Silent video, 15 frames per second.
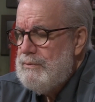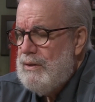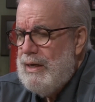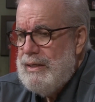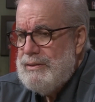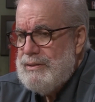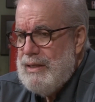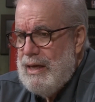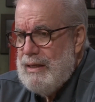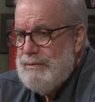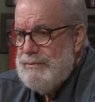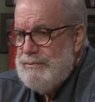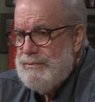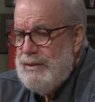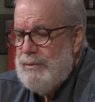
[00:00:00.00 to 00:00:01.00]
Why is
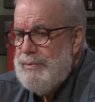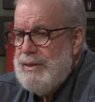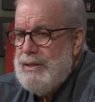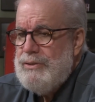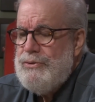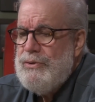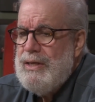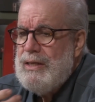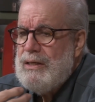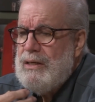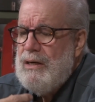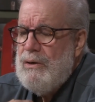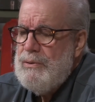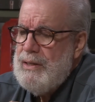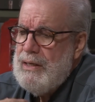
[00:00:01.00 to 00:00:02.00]
that? Well, because you
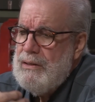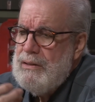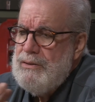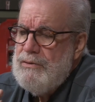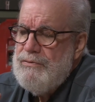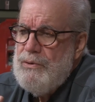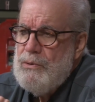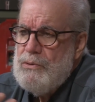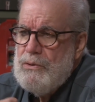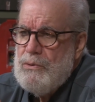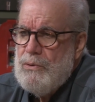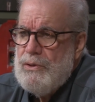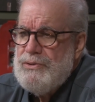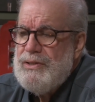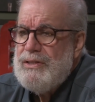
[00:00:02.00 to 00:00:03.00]
get a coating on your
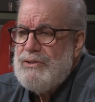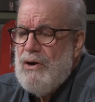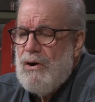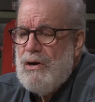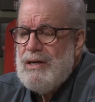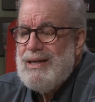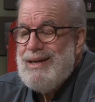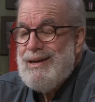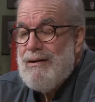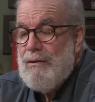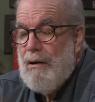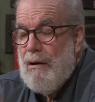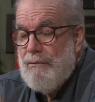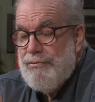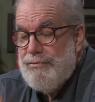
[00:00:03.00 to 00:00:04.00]
vocal cords and it's hard to
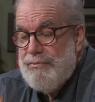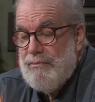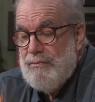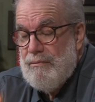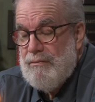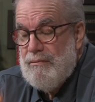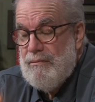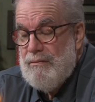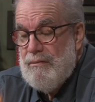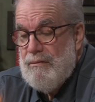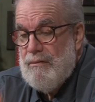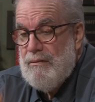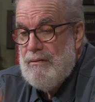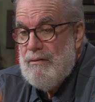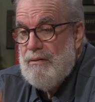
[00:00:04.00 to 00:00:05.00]
get it off.
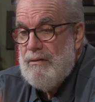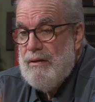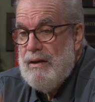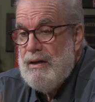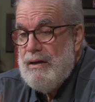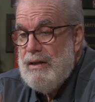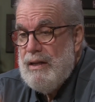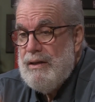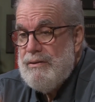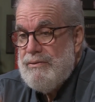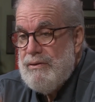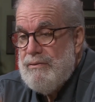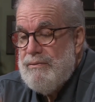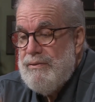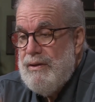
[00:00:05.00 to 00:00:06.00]

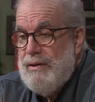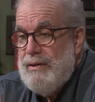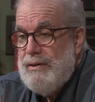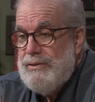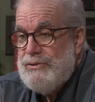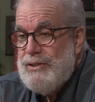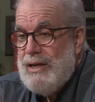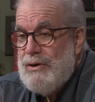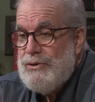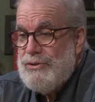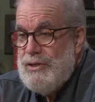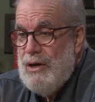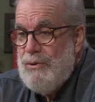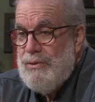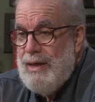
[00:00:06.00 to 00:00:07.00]
And so
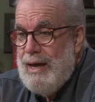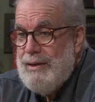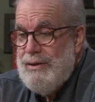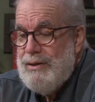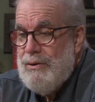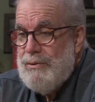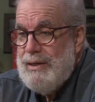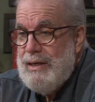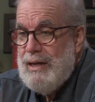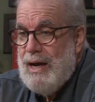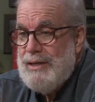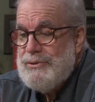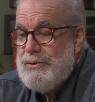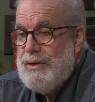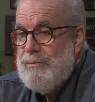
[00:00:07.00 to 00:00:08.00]
singers know that. You don't
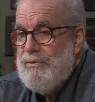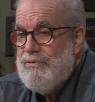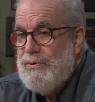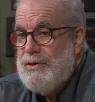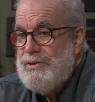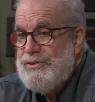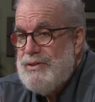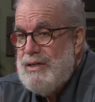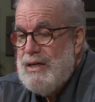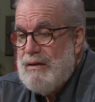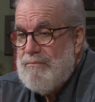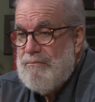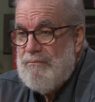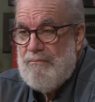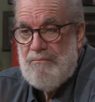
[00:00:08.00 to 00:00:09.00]
eat ice cream before you
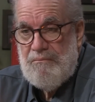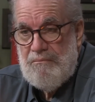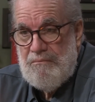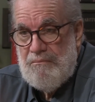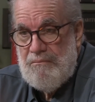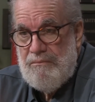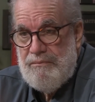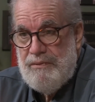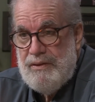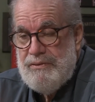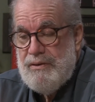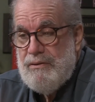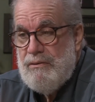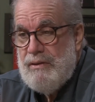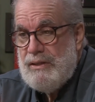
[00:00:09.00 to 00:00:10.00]
sing.
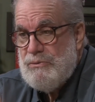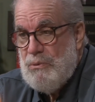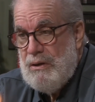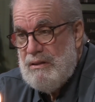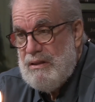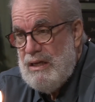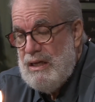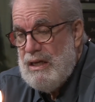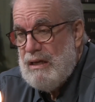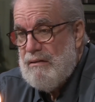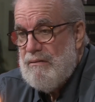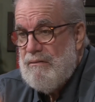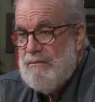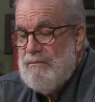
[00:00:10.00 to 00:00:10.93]
Oh, that's one thing.